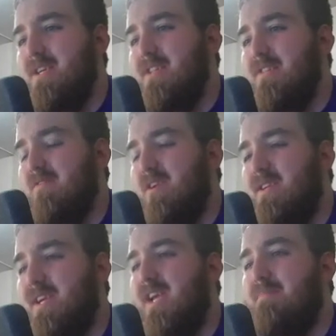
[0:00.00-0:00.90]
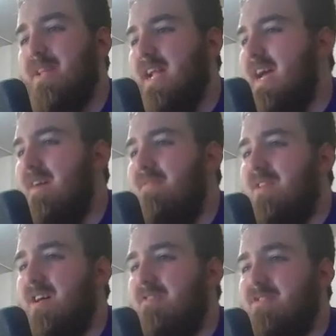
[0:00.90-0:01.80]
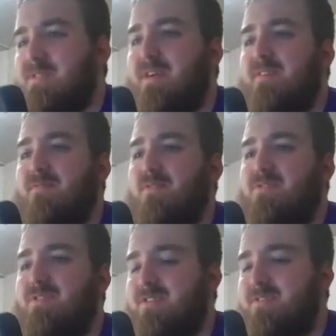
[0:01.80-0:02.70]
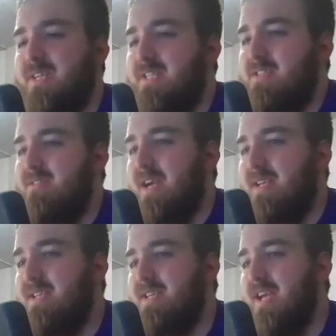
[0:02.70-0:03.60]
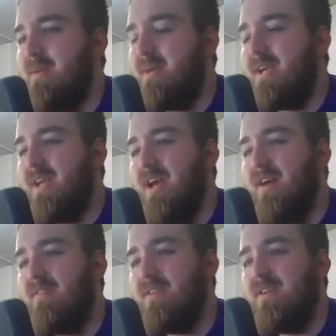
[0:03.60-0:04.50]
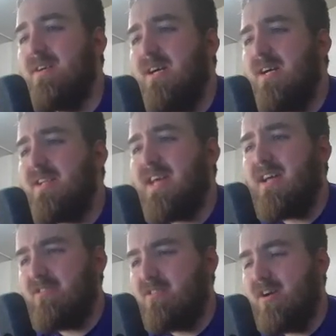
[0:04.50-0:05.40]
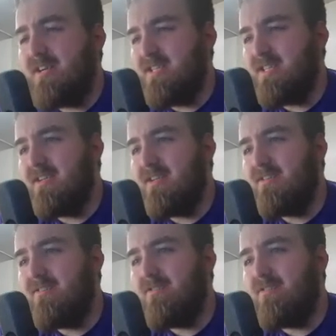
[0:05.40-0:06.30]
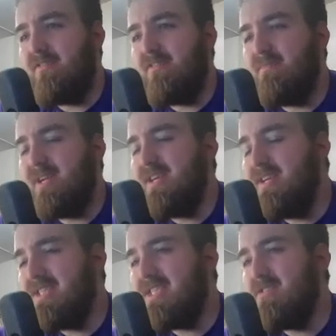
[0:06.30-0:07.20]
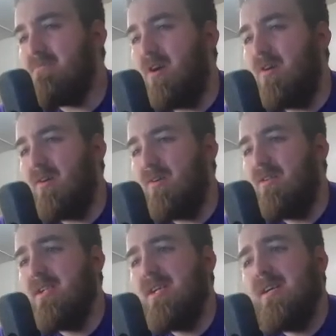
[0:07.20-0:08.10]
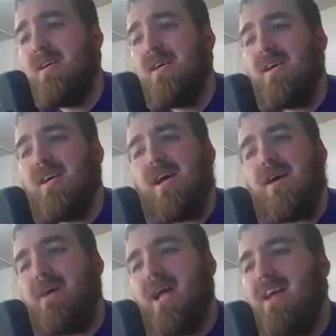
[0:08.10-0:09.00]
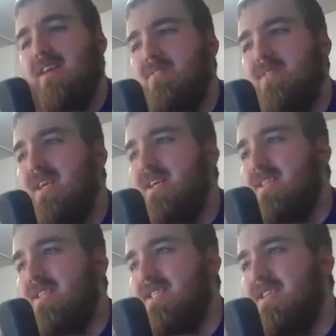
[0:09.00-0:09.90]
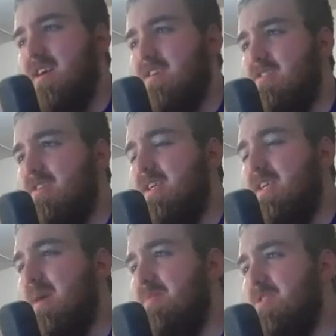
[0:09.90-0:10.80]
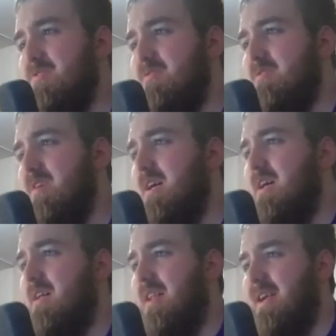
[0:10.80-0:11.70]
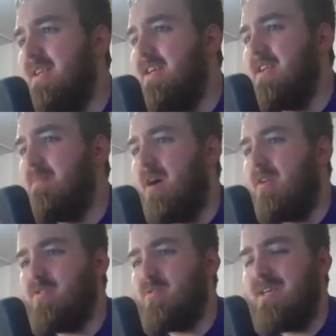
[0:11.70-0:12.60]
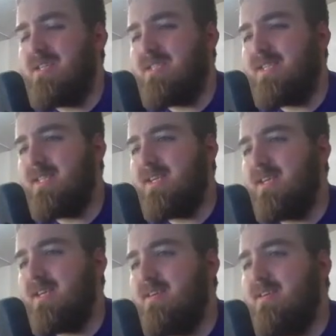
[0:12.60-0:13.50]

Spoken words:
in the run game that I have a lot of respect for. You know, they still got DK Metcalf and Tyler Lockett's getting a little older, but he can still ball. But I don't think the Seahawks are going to capture lightning in a bottle twice like they